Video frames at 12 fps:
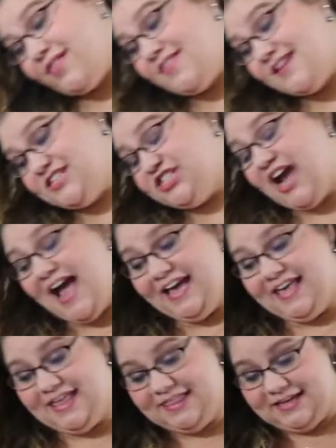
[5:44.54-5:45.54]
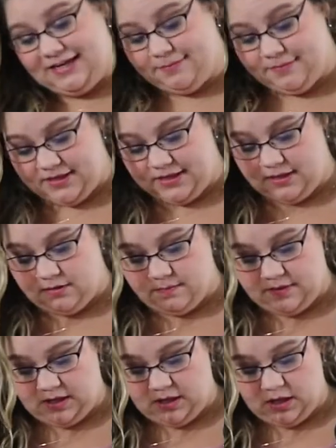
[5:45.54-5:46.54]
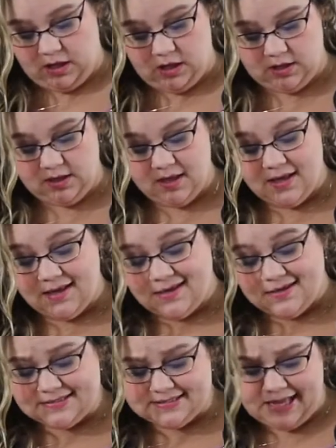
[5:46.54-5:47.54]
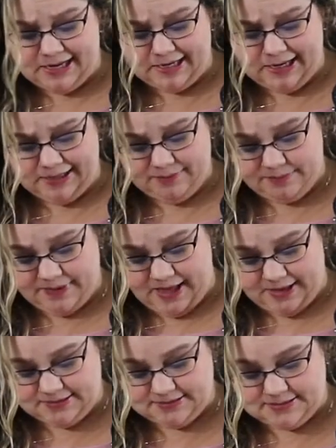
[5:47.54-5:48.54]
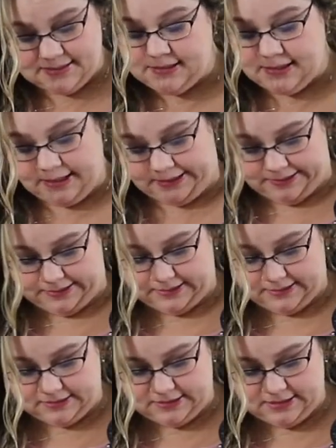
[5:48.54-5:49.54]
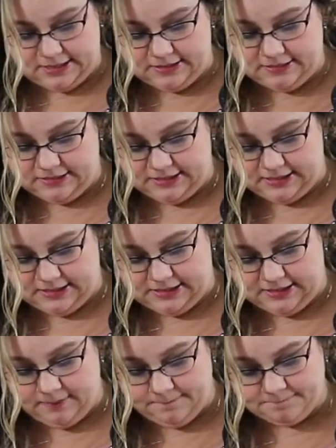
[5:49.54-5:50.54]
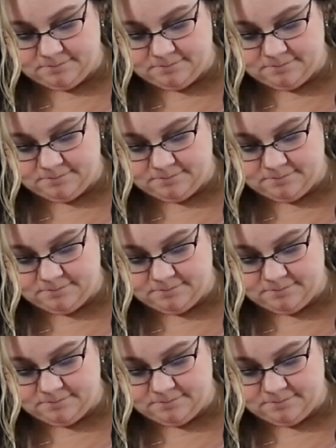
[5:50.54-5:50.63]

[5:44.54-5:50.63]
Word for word: the jacket that I'm keeping is 99 bucks, and then the